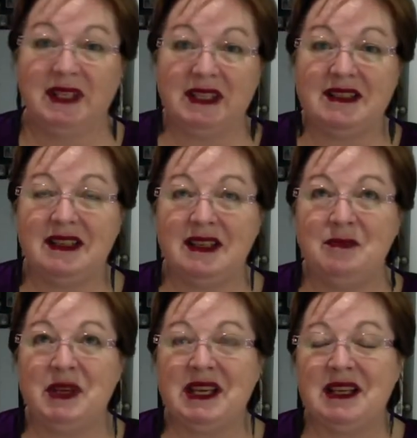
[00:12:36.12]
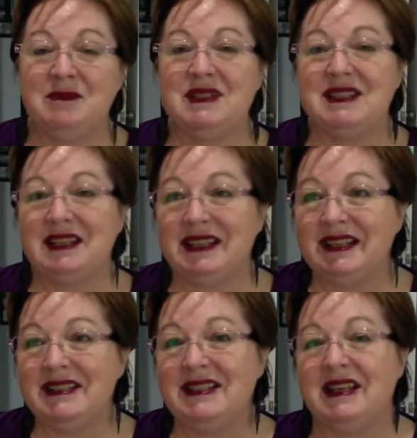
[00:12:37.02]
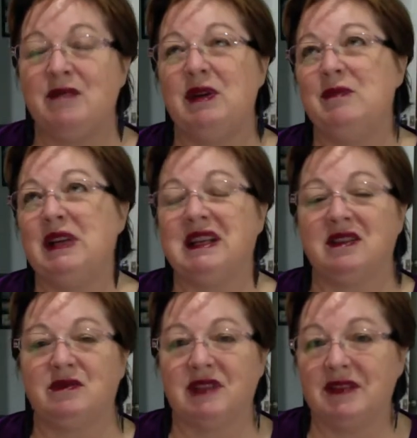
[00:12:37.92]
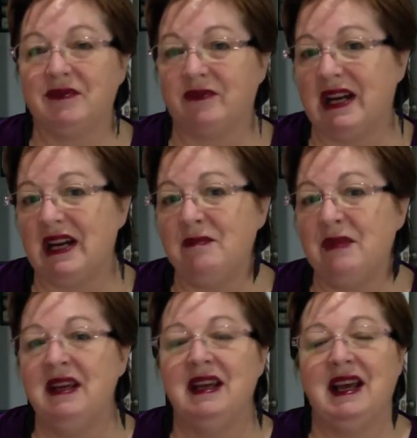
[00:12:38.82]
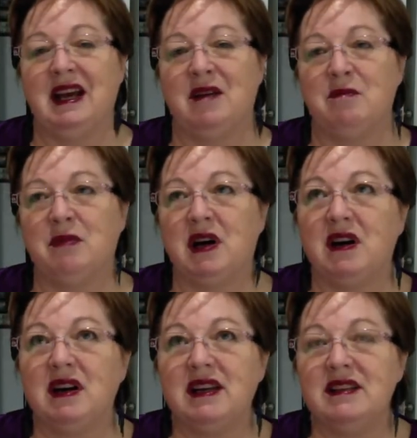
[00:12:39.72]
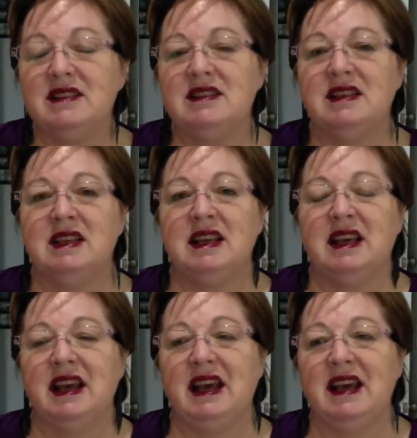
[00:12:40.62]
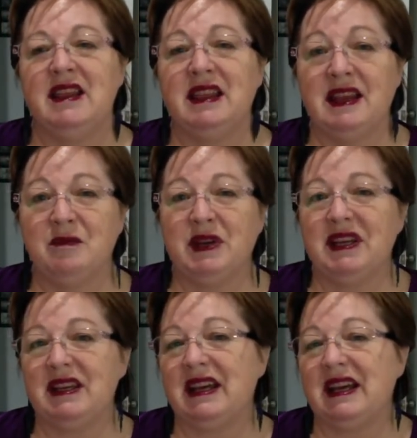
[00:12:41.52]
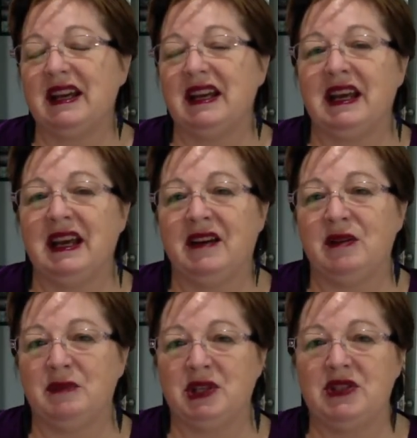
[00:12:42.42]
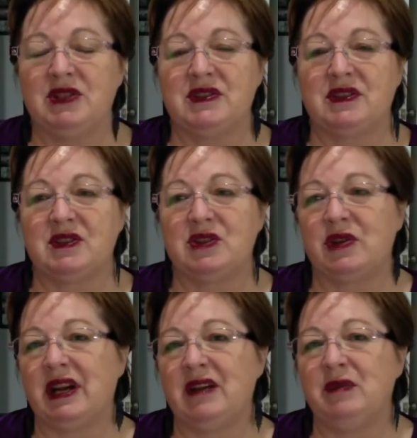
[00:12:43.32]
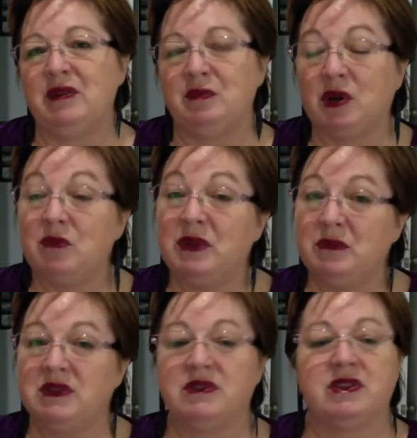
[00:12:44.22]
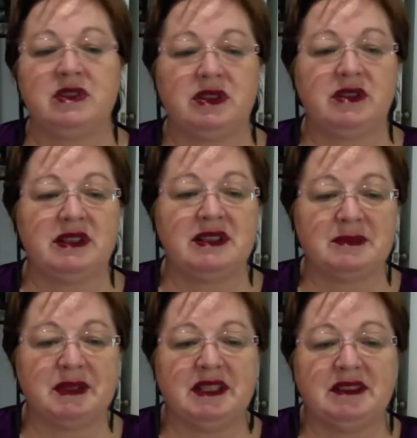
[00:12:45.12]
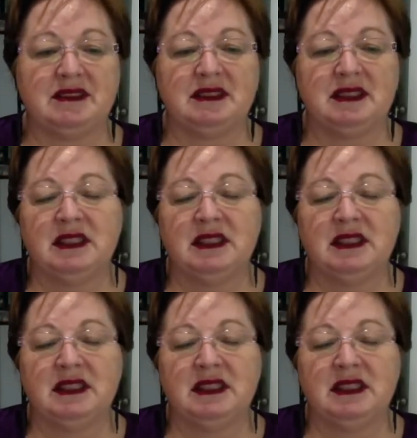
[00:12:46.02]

It becomes easier when we can reframe our mind, and then we can get our emotions on track with what we want to do as well.